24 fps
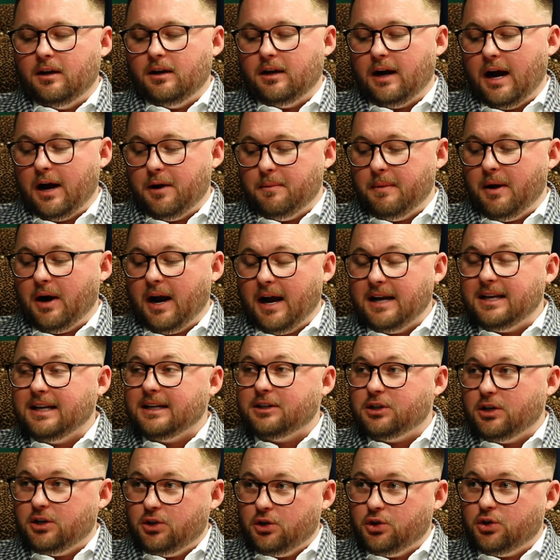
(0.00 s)
I remember I
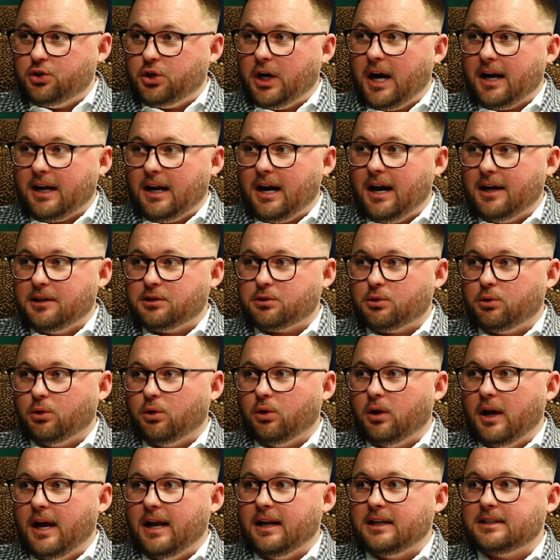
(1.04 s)
did track in high
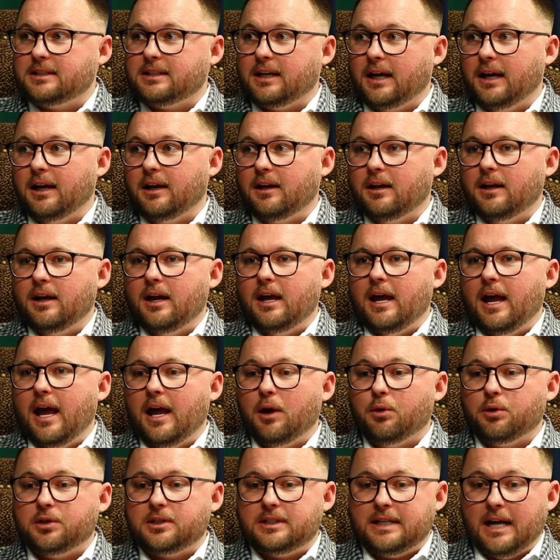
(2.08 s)
school, and it's like it
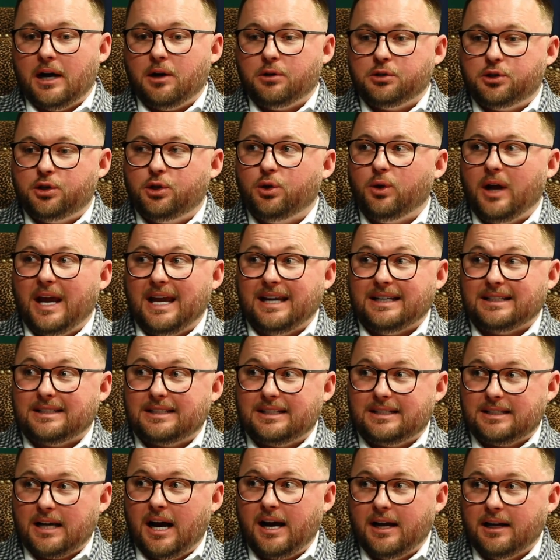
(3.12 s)
was down to a
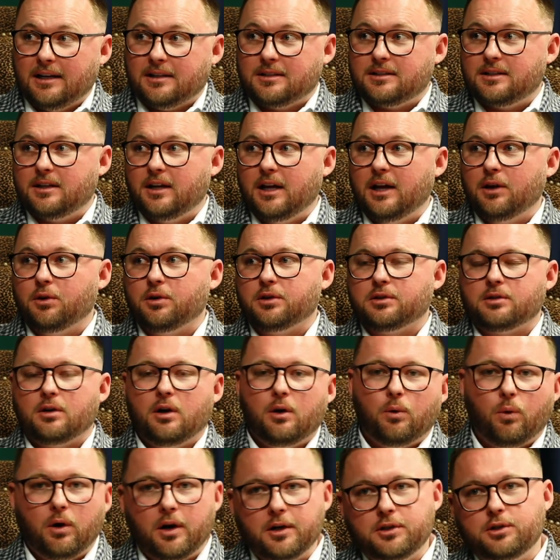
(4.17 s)
science. It was
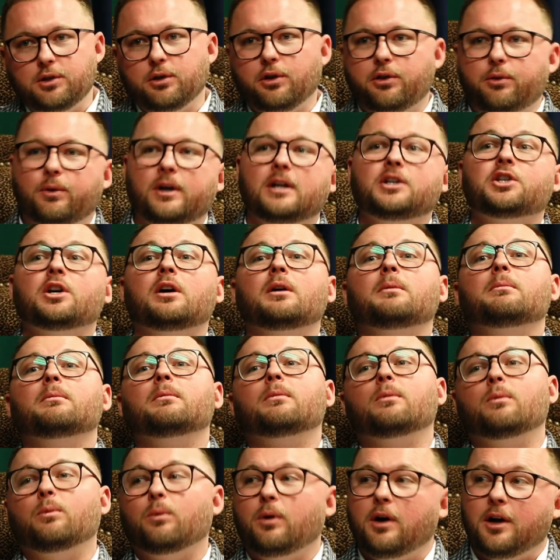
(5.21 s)
1, 2, 3 jump,
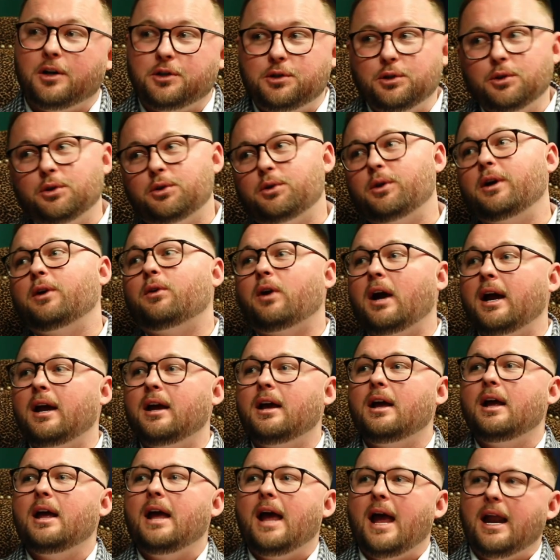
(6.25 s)
1, 2, 3, right?
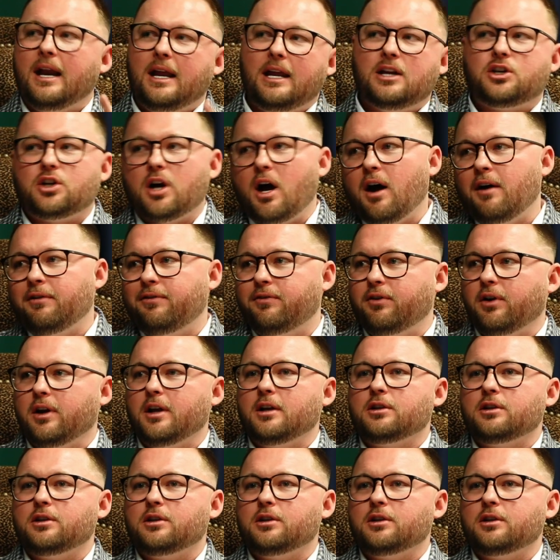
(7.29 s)
Yep. And each off foot.